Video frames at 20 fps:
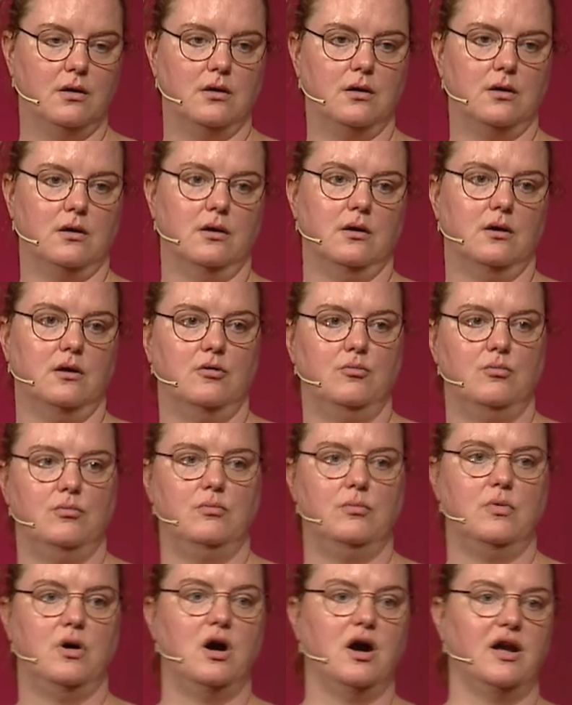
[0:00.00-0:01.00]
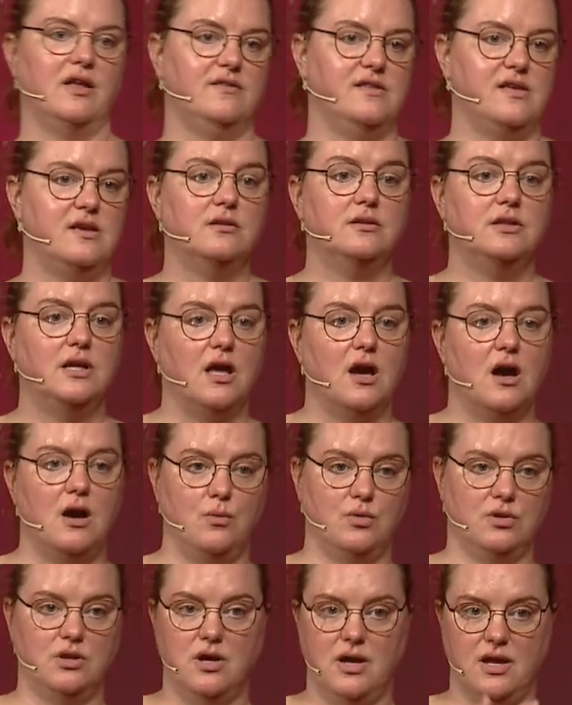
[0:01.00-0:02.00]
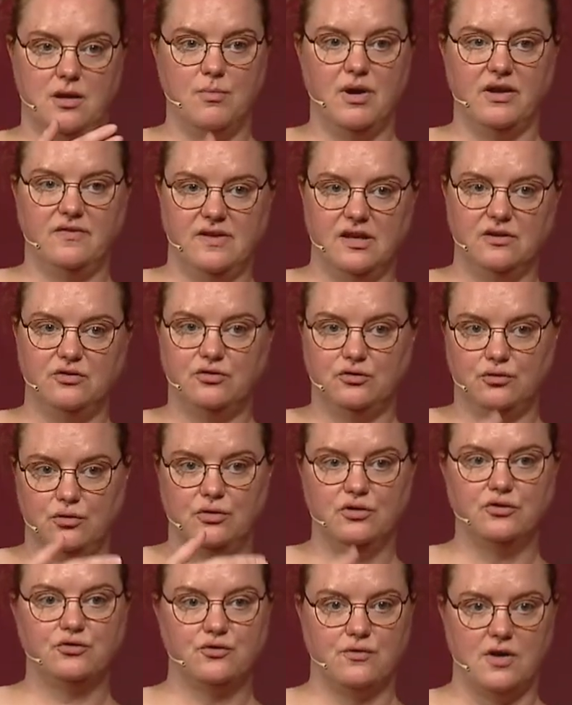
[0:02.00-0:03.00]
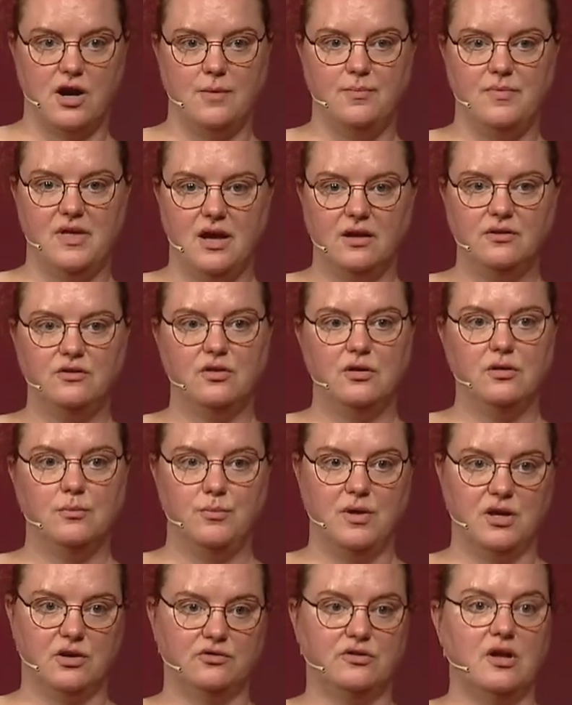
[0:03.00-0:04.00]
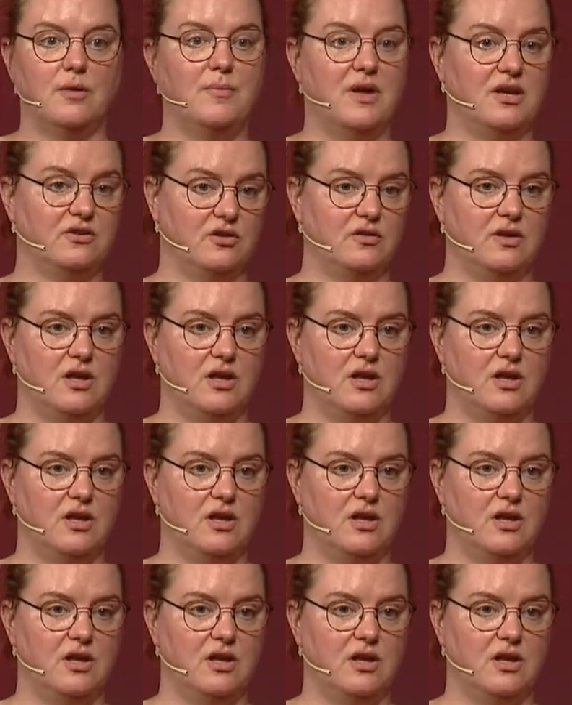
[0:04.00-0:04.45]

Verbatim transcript: Um, ideally, I would like my tests to describe that, because that makes it